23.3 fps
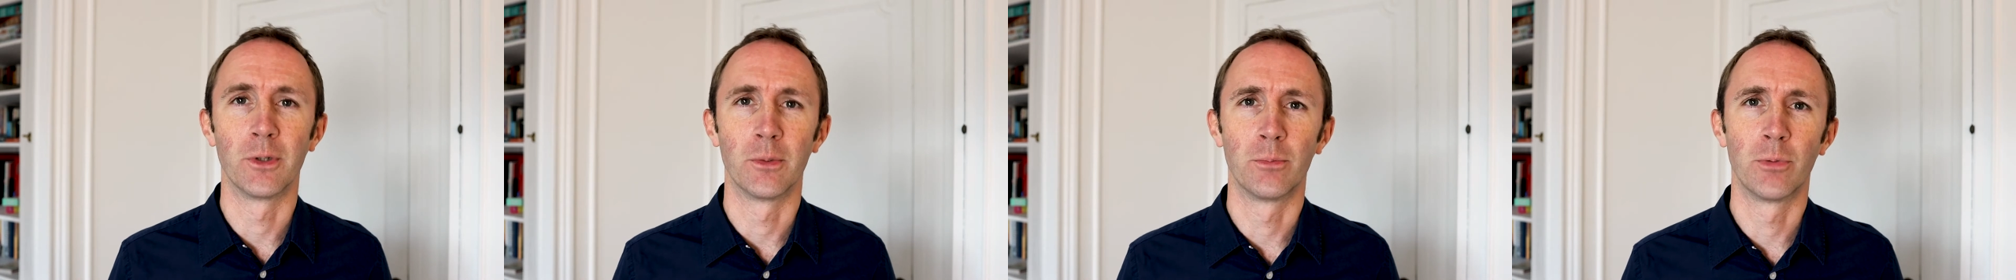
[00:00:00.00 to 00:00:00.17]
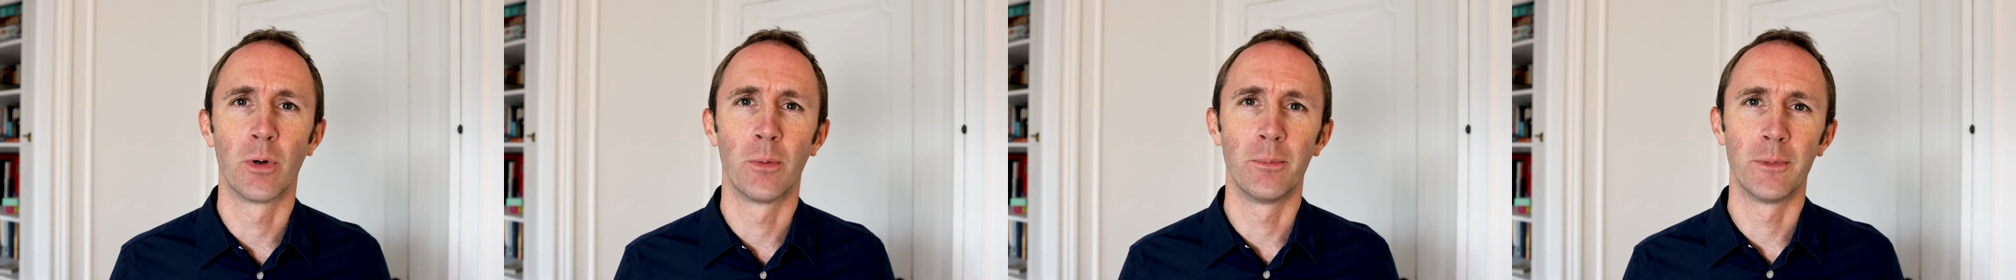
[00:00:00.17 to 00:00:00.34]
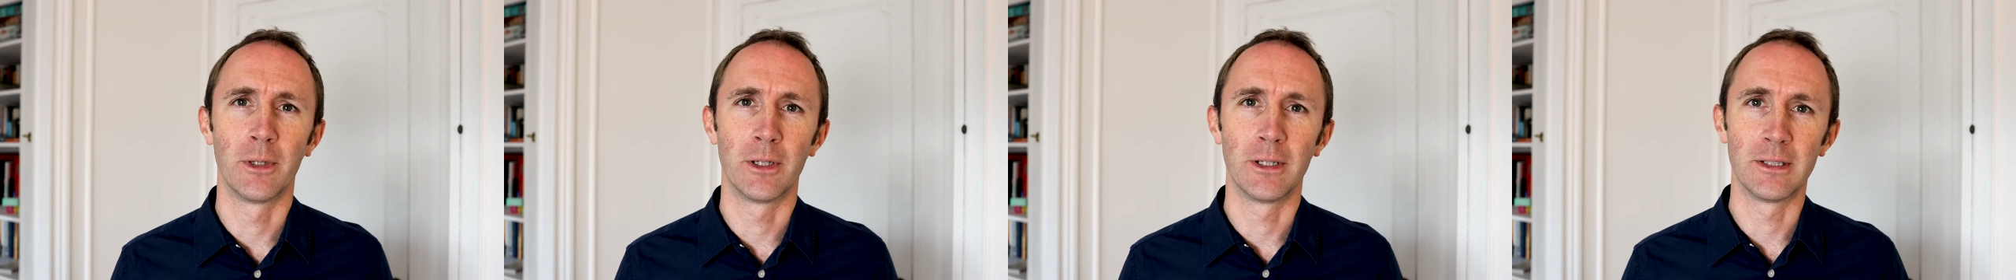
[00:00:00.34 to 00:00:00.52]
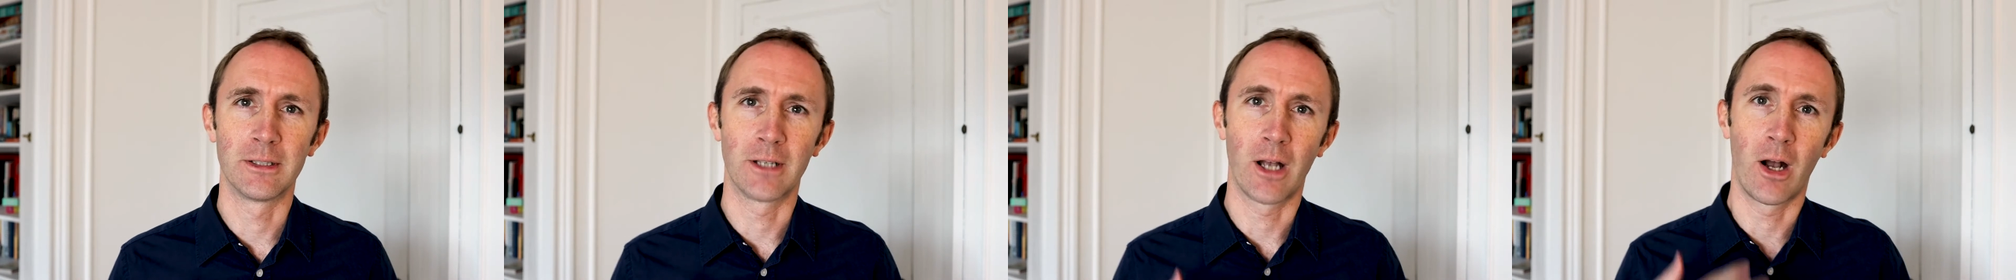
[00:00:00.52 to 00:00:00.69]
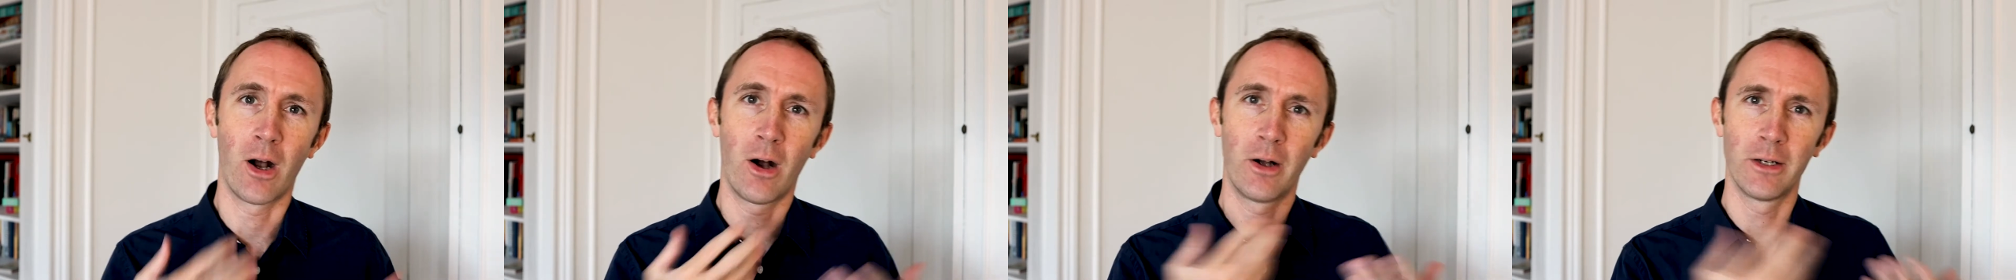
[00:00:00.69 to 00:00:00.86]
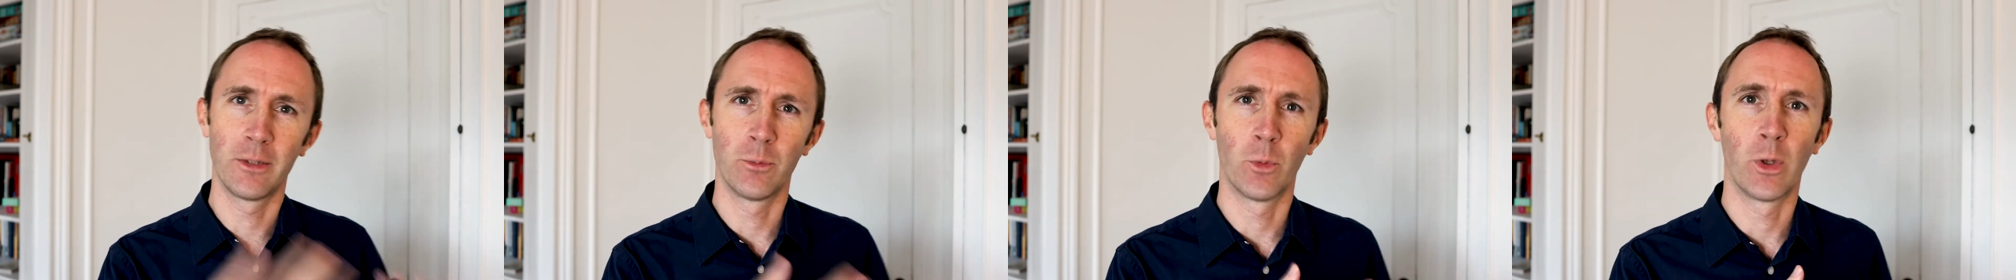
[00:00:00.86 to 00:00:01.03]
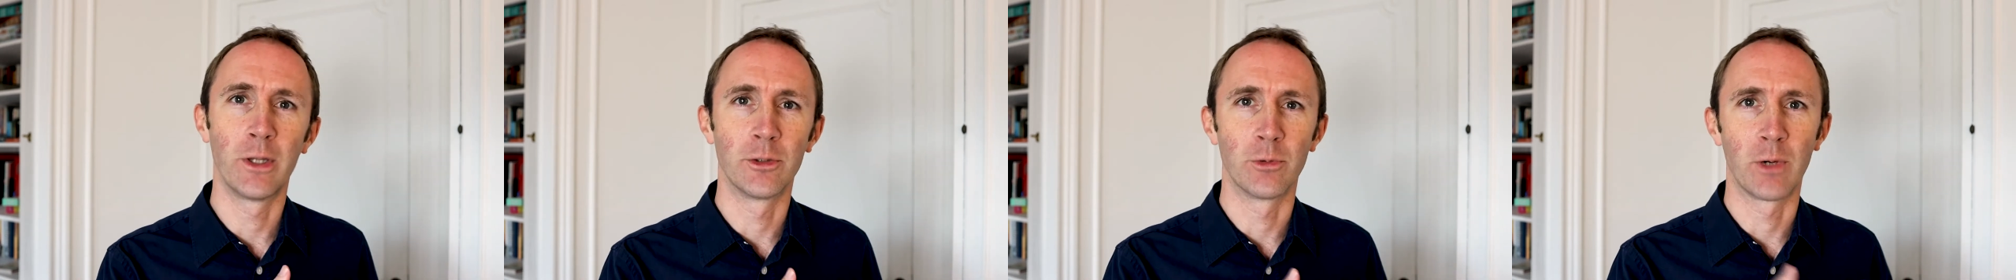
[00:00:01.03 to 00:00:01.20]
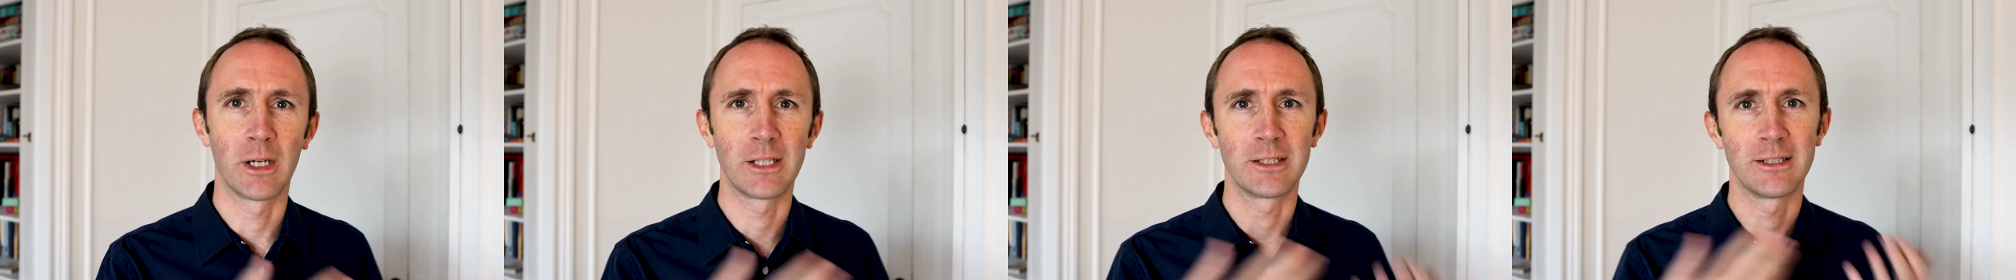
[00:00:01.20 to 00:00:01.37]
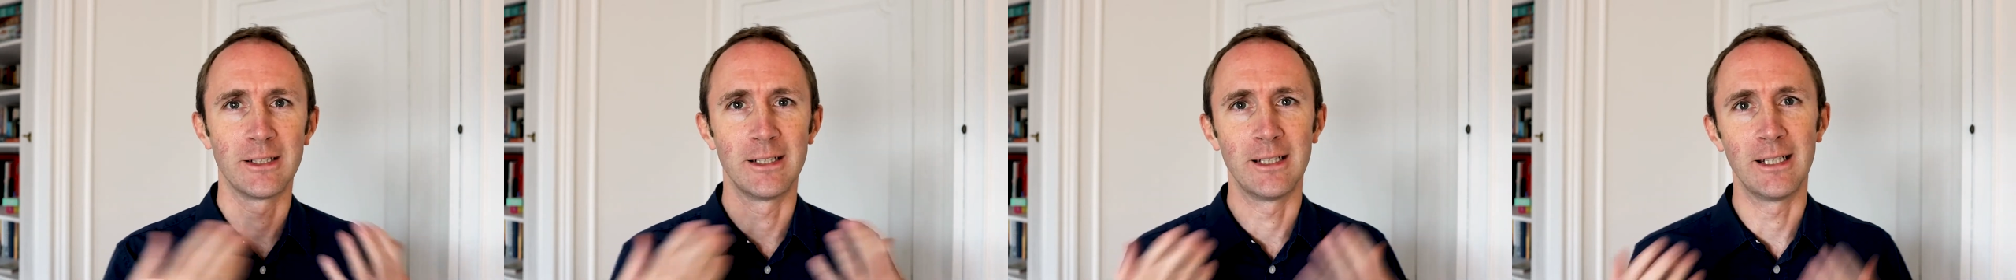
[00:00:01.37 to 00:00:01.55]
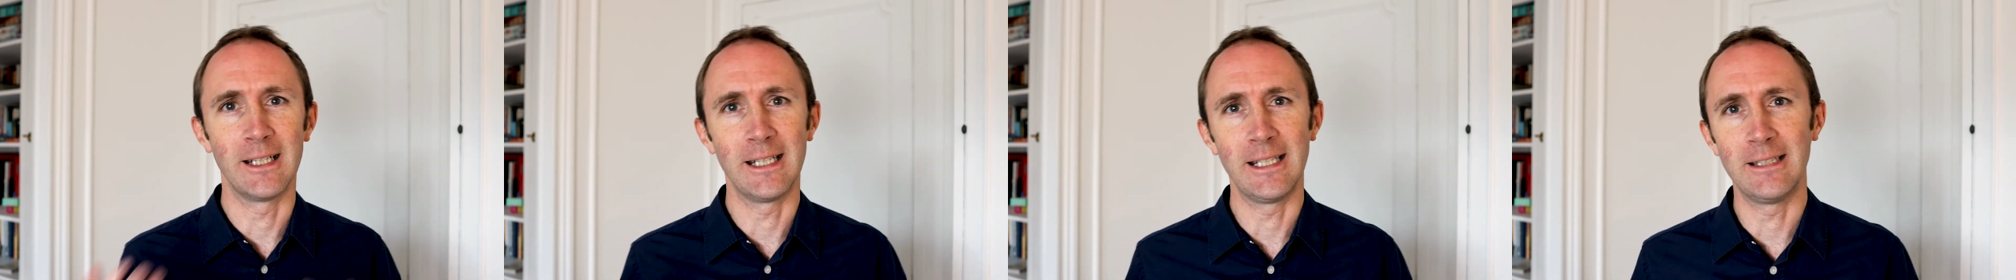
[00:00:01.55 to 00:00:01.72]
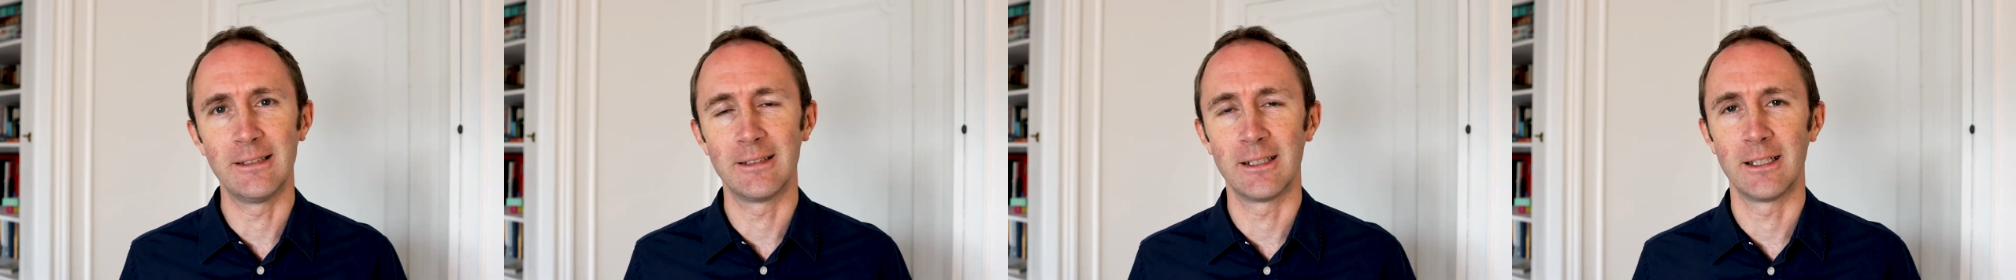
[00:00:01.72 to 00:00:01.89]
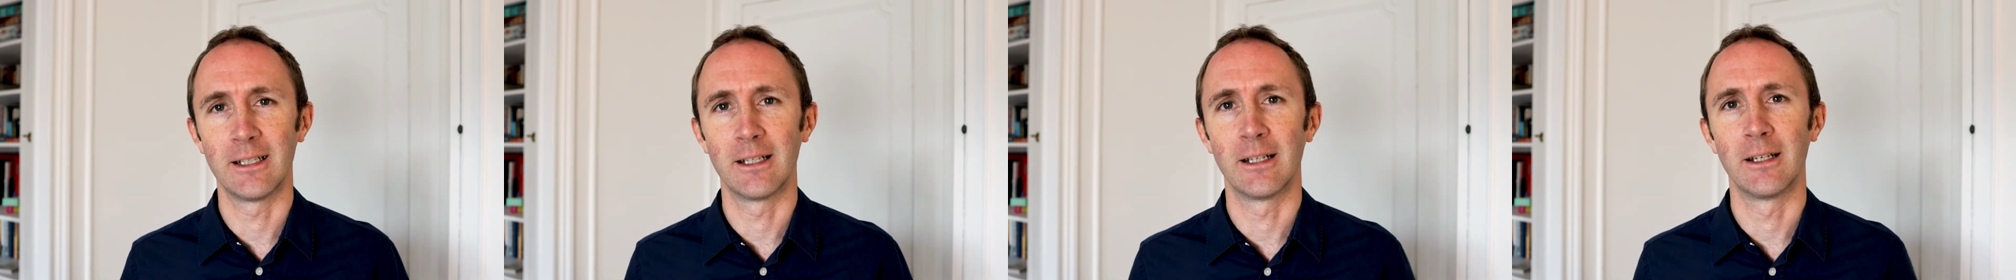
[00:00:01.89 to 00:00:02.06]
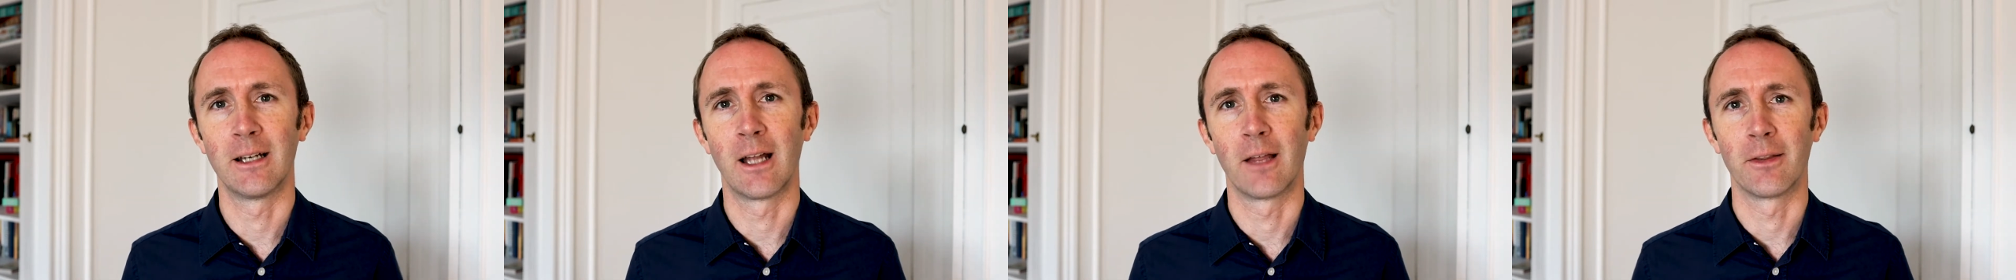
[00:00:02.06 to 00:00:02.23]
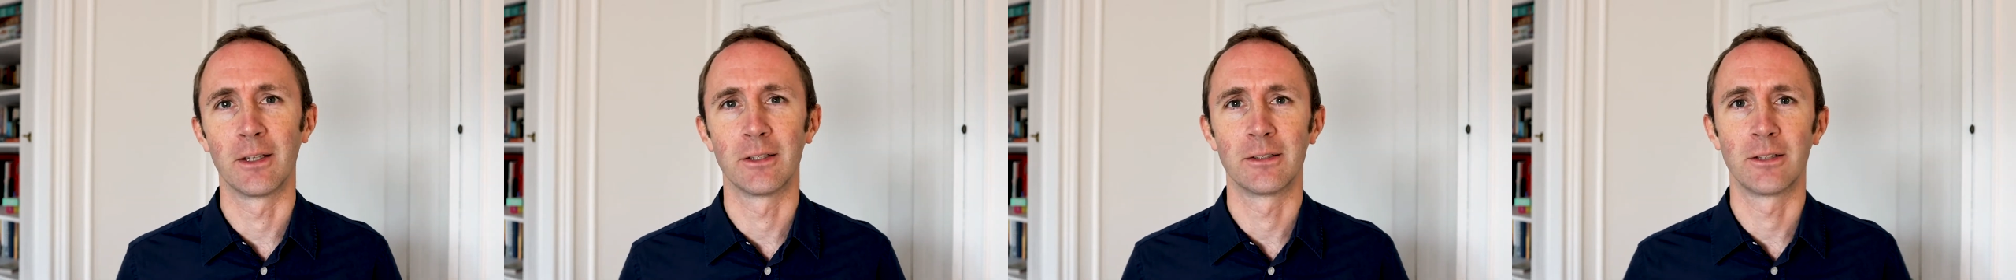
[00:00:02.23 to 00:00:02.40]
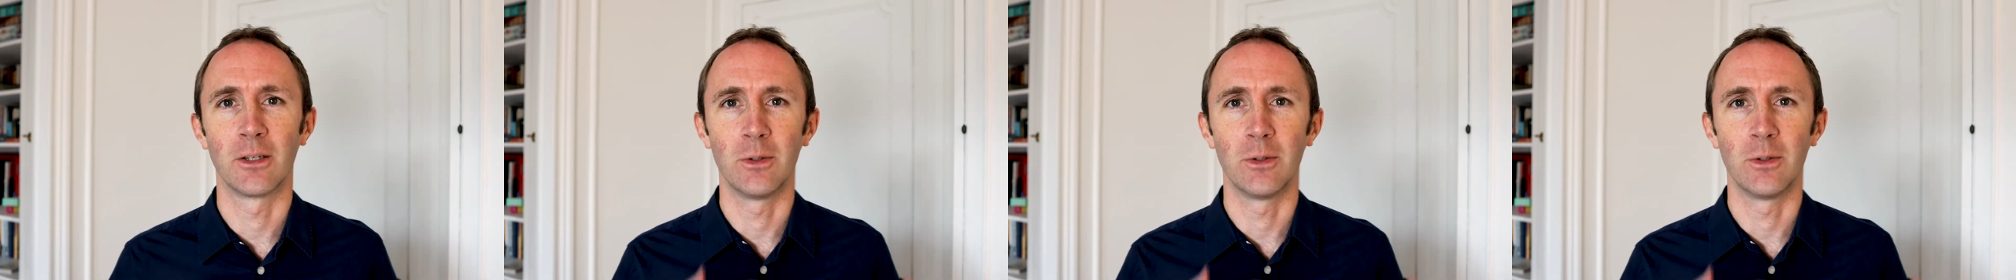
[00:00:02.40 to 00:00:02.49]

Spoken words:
so a problem that is hard in one direction and easy in another.